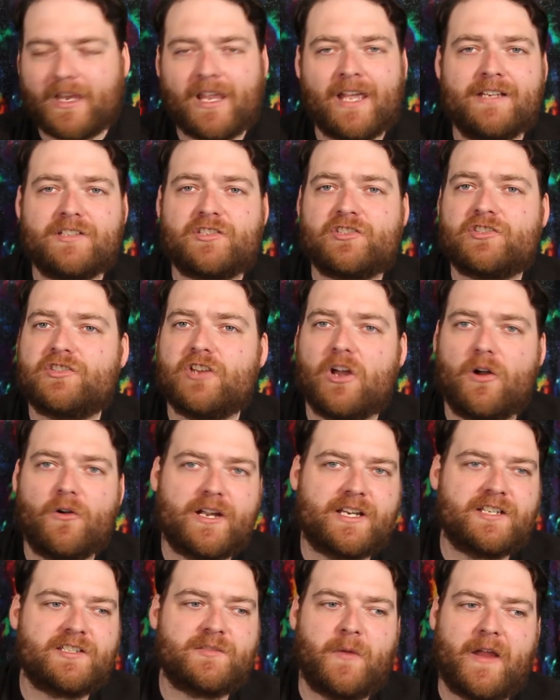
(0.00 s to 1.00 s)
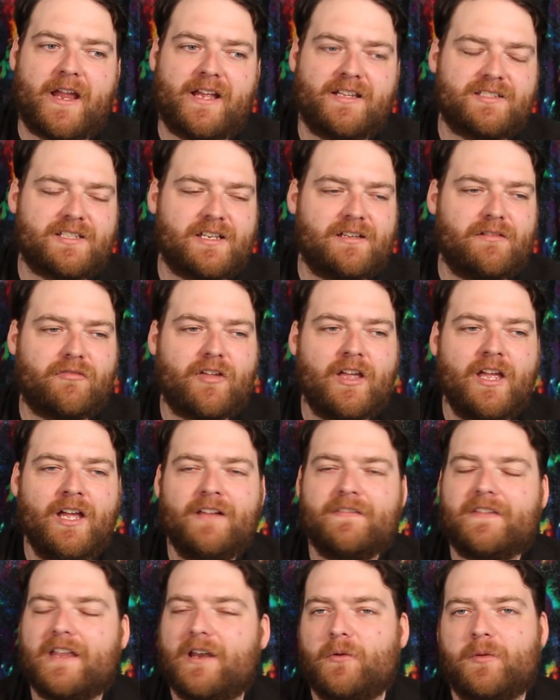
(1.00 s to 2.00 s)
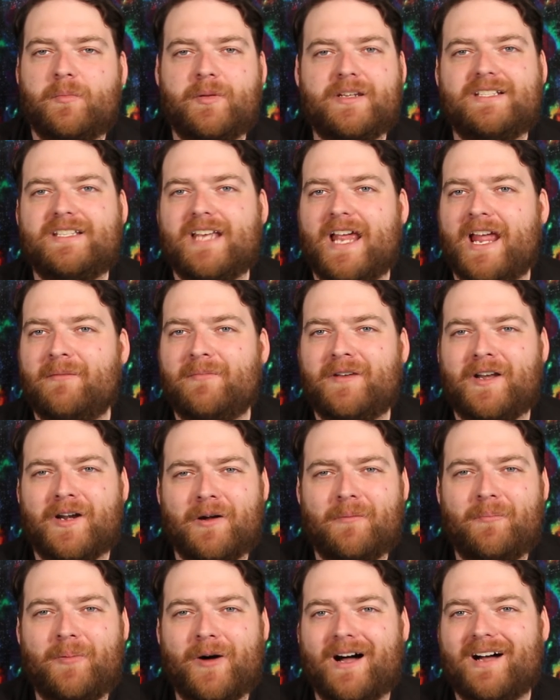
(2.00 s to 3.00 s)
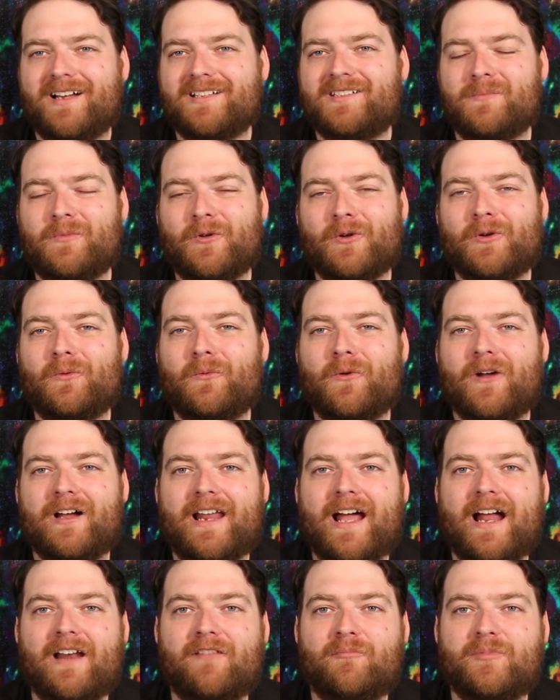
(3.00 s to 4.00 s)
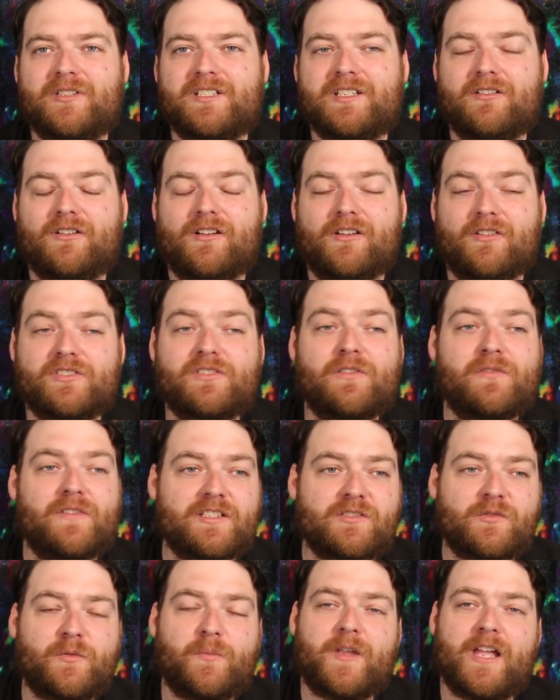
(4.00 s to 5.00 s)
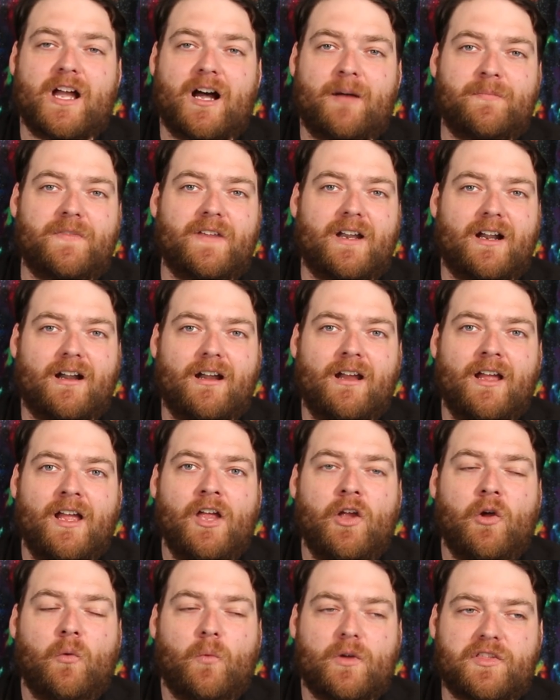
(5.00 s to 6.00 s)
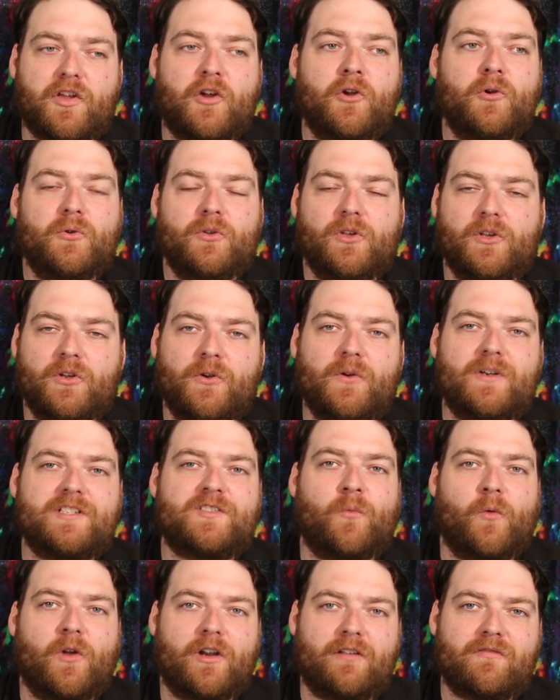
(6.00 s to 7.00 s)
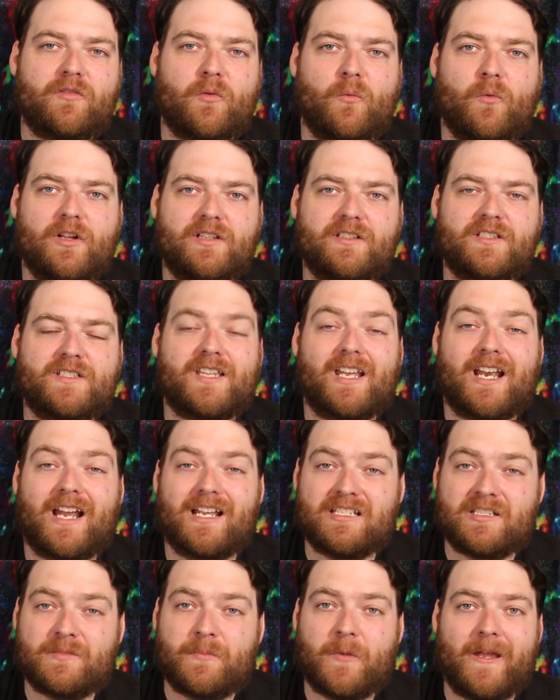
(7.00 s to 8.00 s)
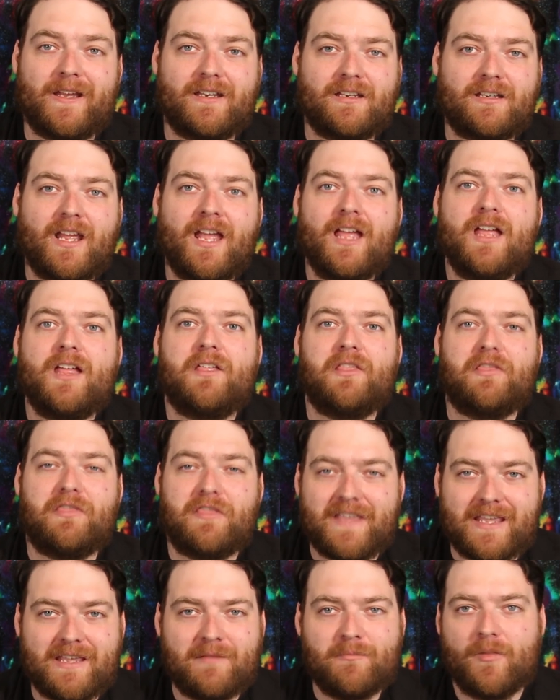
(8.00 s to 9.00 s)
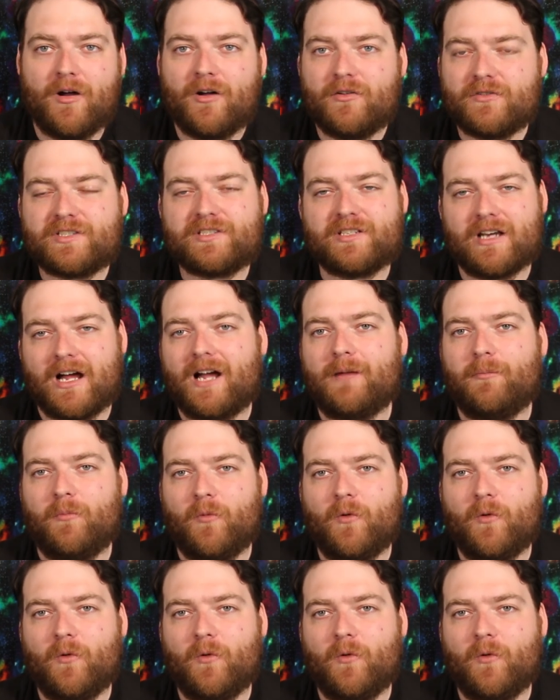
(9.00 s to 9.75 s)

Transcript: is so expansive that it would be damn near impossible to run out of material. So this would be up there with Hulu as one of the ones that I spend the most time